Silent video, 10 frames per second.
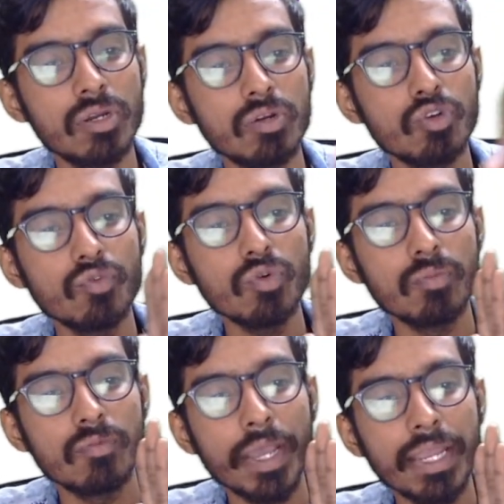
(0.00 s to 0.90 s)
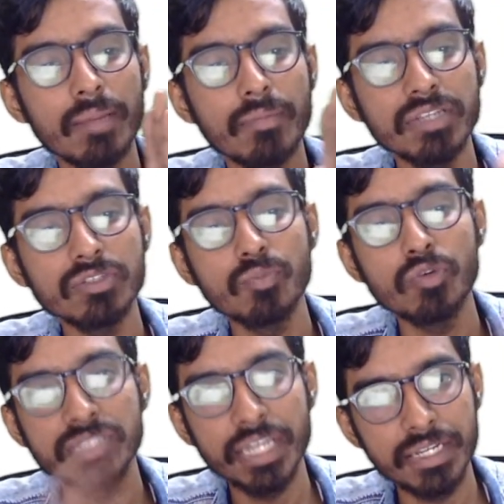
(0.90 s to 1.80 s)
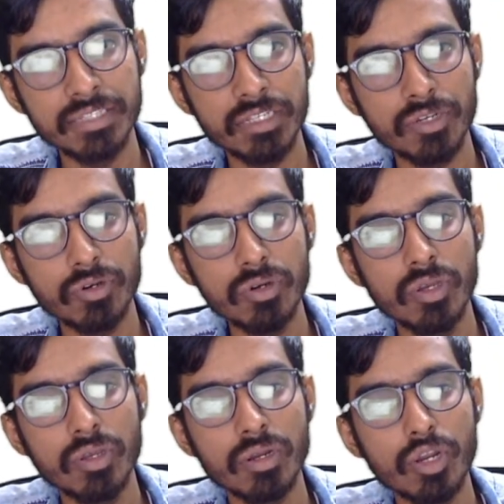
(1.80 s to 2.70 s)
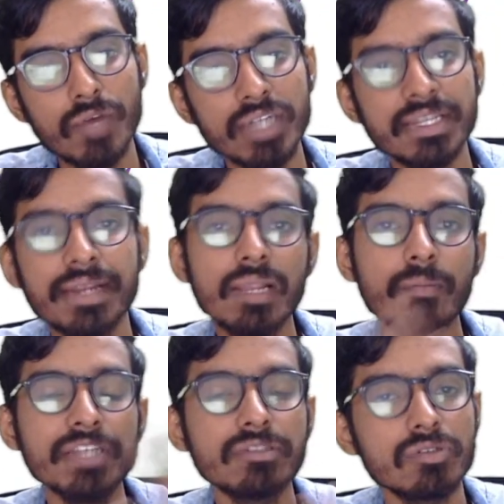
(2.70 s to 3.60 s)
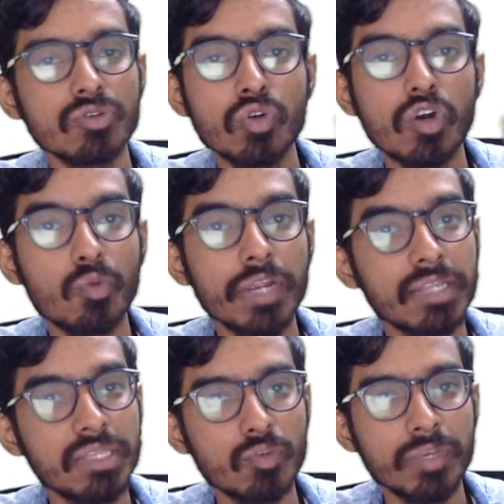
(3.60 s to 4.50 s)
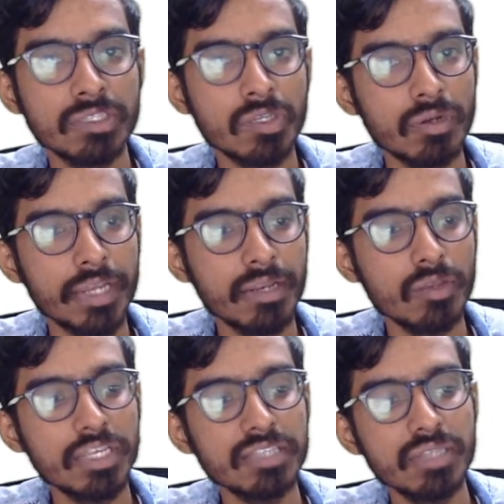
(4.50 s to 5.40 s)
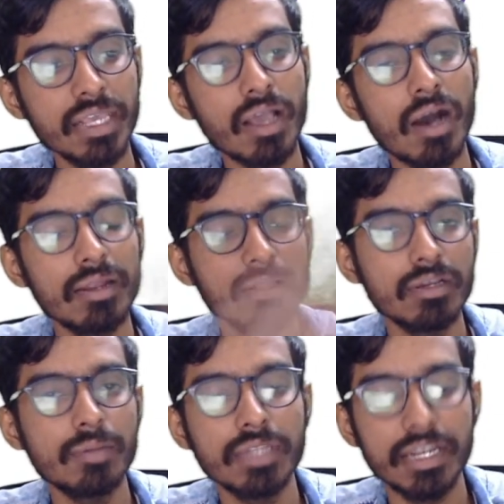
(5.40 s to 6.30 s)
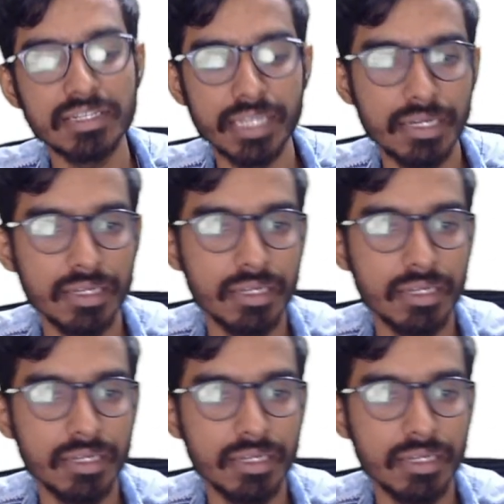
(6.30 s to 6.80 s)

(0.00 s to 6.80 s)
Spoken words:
To put y limits, you put z 0. Now for z limits, you don't put anything to be 0, right? You just take all of the terms that side.